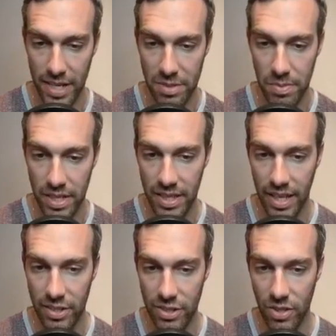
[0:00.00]
me and
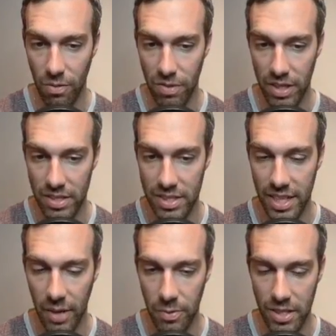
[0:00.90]
then just hopefully
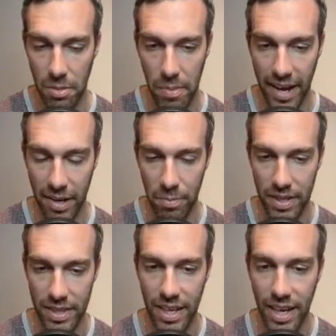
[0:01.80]
take what's in the back,
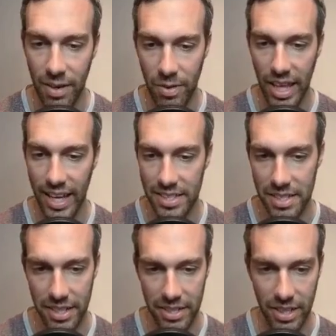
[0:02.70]
but not with that
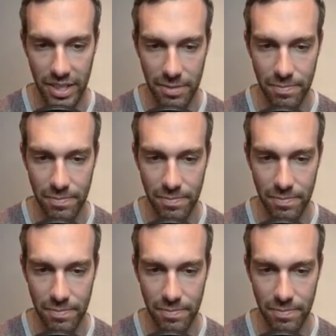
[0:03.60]
scenario there.